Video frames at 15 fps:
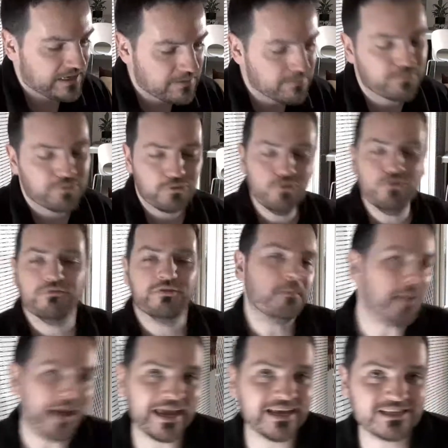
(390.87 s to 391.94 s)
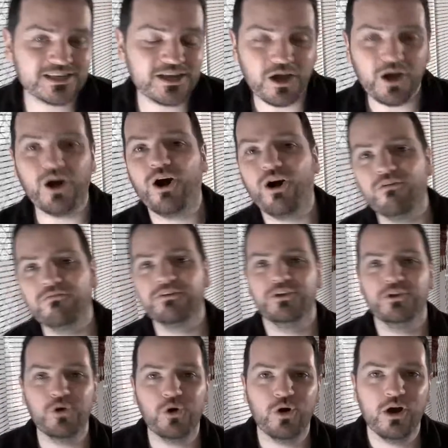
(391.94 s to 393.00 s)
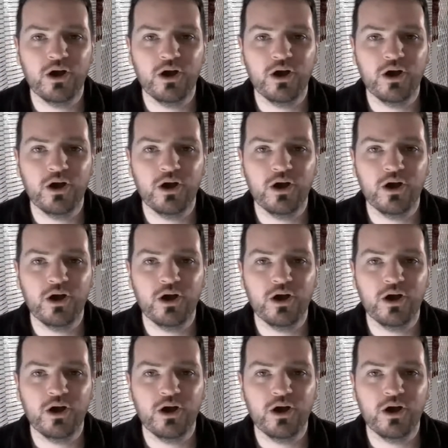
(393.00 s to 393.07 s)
improve the pace of your